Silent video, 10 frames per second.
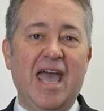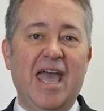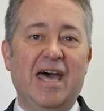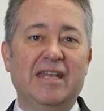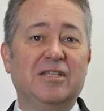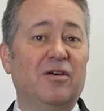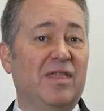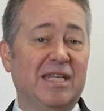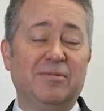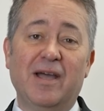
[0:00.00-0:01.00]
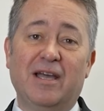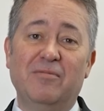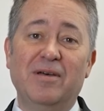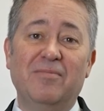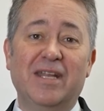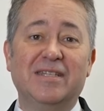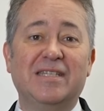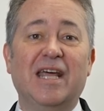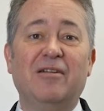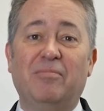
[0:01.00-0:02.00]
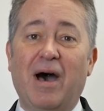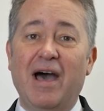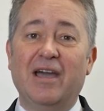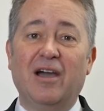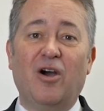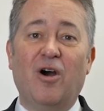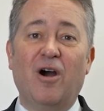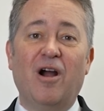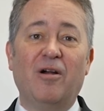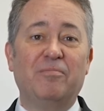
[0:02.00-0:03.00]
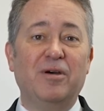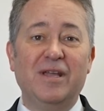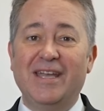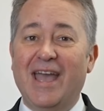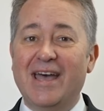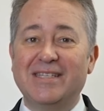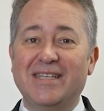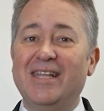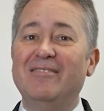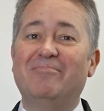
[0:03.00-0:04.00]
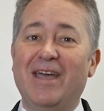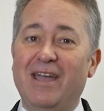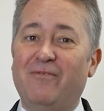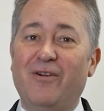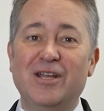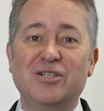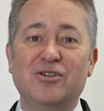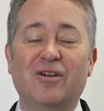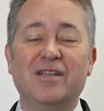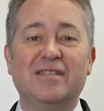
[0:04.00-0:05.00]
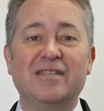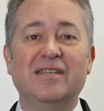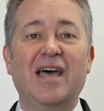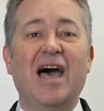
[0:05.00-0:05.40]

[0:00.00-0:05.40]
And so that's my commitment. Instead of buying a car, putting gas in it, and paying for insurance,